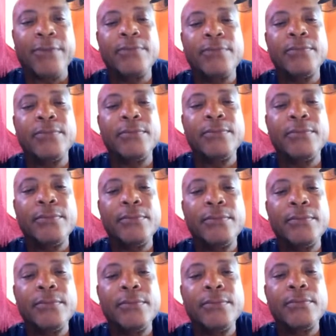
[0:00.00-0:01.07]
Yeah. Yeah.
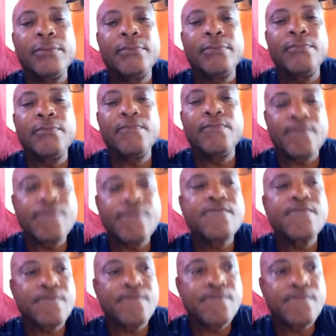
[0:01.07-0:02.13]
Yeah.
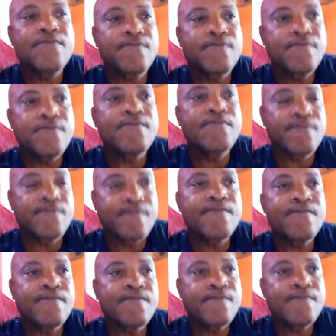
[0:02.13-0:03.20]
Definitely
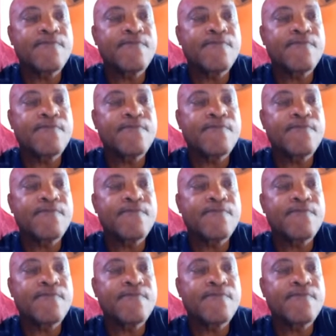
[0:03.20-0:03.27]
so.